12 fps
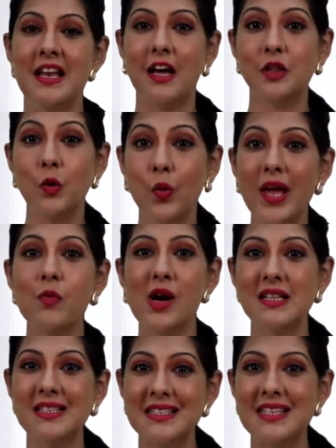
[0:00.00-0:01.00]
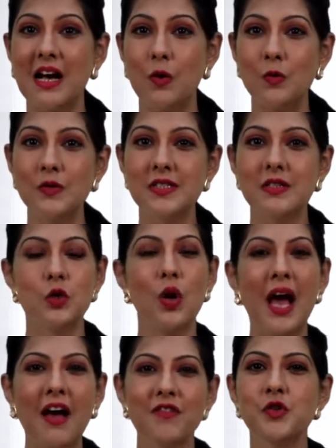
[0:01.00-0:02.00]
Now, the way one sounds, you
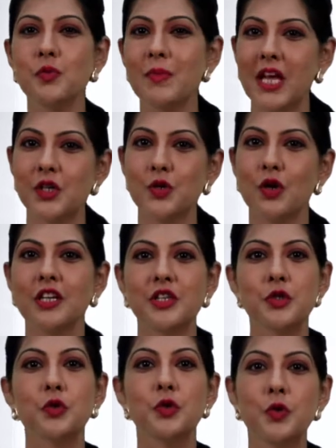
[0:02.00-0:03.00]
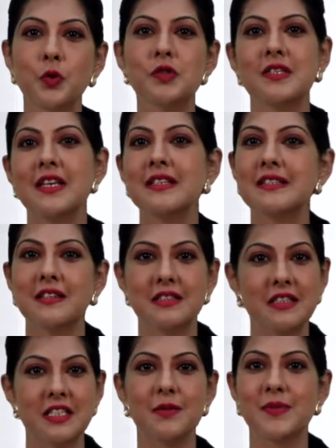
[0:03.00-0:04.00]
have to make sure that you use these
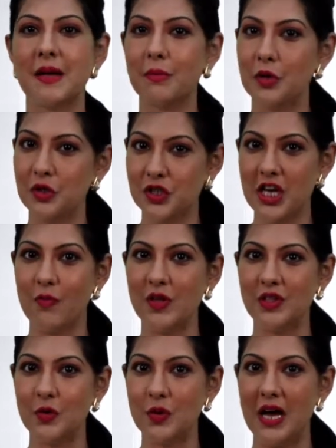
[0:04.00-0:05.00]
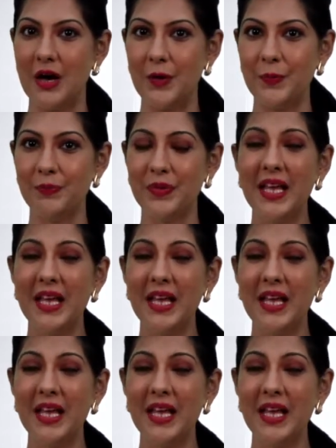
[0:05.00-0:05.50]
certain tips I'm going to share with you now.